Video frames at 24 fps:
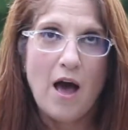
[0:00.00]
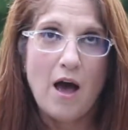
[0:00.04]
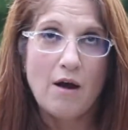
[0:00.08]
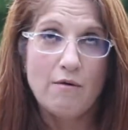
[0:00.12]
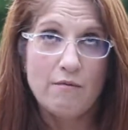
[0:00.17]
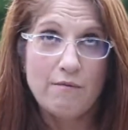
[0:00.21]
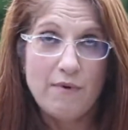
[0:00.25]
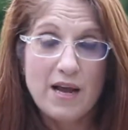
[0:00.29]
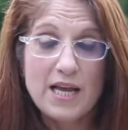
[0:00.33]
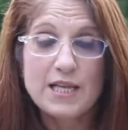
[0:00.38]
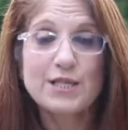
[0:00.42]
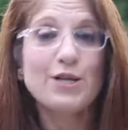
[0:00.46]

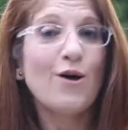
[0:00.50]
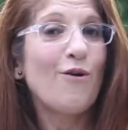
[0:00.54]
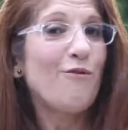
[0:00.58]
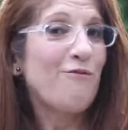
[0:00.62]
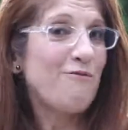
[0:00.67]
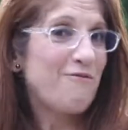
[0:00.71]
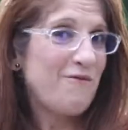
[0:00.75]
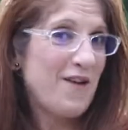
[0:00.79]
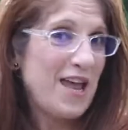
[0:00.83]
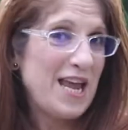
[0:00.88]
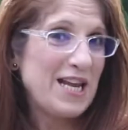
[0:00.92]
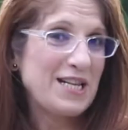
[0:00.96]
race of
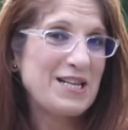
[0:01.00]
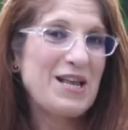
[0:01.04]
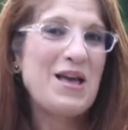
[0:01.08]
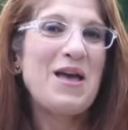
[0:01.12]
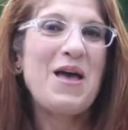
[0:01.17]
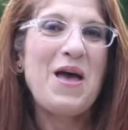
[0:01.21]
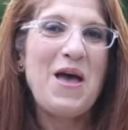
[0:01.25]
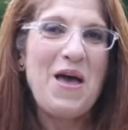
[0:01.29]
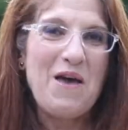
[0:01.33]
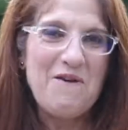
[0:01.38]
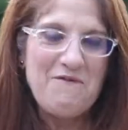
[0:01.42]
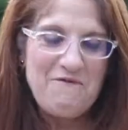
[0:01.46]
faith
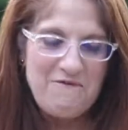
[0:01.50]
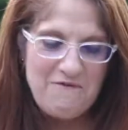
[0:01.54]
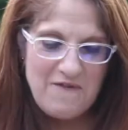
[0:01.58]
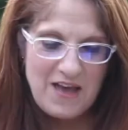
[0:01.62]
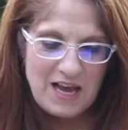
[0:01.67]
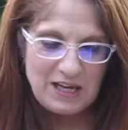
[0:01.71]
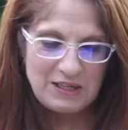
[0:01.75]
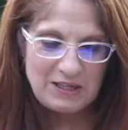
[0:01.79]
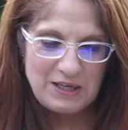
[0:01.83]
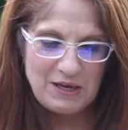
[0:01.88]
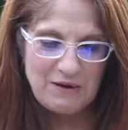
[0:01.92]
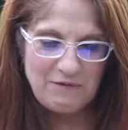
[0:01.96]

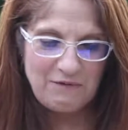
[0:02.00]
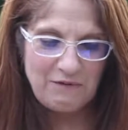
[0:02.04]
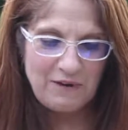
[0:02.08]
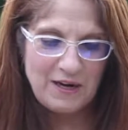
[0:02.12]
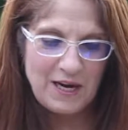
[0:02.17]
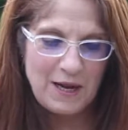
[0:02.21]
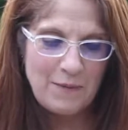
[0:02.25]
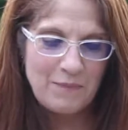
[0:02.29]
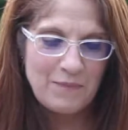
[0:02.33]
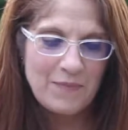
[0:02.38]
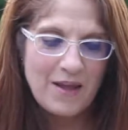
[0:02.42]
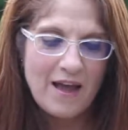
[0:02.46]

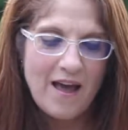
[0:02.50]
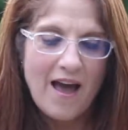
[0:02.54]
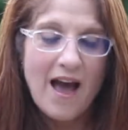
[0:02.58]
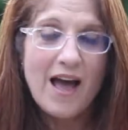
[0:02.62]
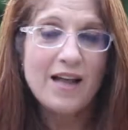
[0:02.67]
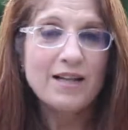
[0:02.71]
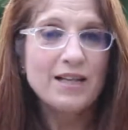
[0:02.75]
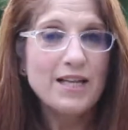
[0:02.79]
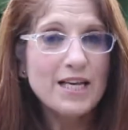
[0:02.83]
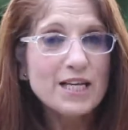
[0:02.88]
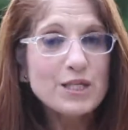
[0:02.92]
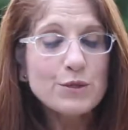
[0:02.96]
effectively.
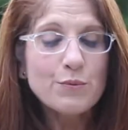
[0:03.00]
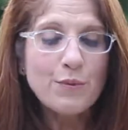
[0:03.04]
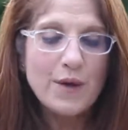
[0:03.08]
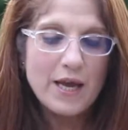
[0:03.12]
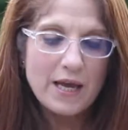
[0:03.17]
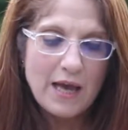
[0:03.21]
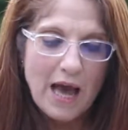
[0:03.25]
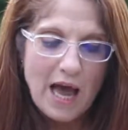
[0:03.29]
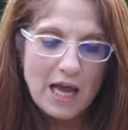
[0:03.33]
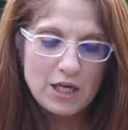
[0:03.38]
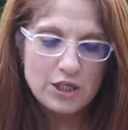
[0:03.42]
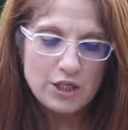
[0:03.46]
And this
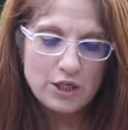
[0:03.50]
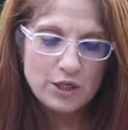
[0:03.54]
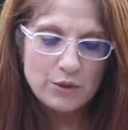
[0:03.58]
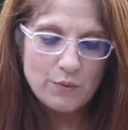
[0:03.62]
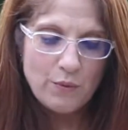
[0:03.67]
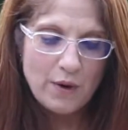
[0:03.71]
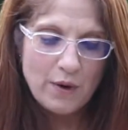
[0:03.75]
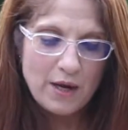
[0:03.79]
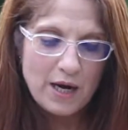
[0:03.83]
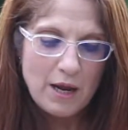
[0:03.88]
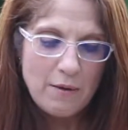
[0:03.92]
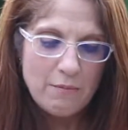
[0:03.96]
week I just
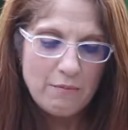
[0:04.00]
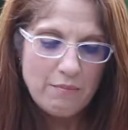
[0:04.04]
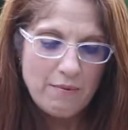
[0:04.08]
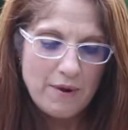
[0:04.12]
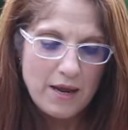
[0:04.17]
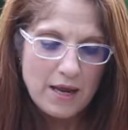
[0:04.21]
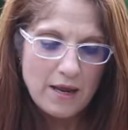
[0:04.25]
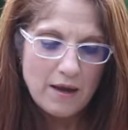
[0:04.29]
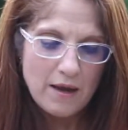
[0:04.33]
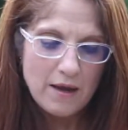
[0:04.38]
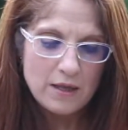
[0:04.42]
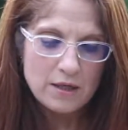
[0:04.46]
want to
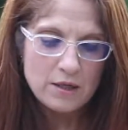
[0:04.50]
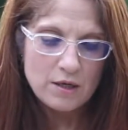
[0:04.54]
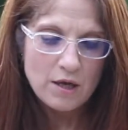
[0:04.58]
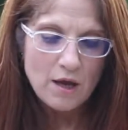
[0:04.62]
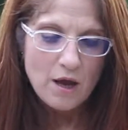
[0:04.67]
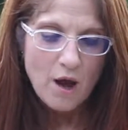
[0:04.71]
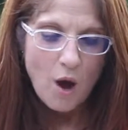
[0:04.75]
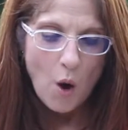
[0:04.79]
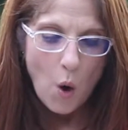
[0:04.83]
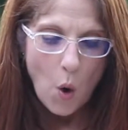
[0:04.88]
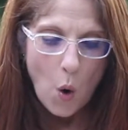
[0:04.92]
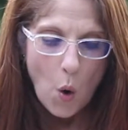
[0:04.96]
bring it
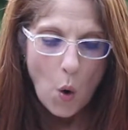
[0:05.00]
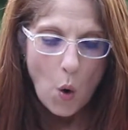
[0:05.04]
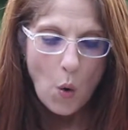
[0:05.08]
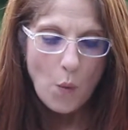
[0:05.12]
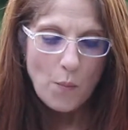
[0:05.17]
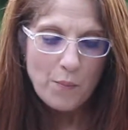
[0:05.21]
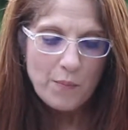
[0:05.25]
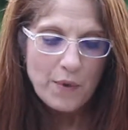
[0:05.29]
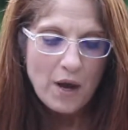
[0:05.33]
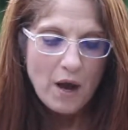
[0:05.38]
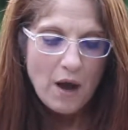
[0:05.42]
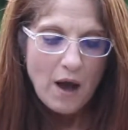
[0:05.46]

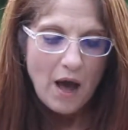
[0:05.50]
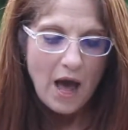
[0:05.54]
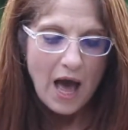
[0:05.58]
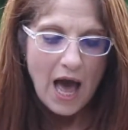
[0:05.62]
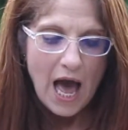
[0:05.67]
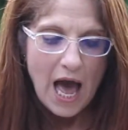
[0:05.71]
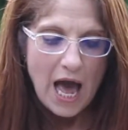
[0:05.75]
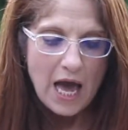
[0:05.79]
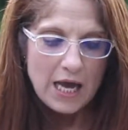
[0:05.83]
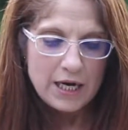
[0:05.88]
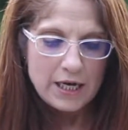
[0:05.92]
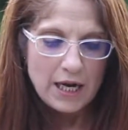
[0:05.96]
home
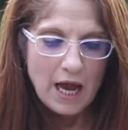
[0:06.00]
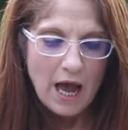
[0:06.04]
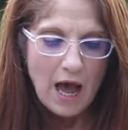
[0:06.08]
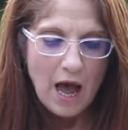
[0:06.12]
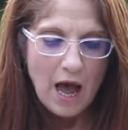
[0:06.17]
and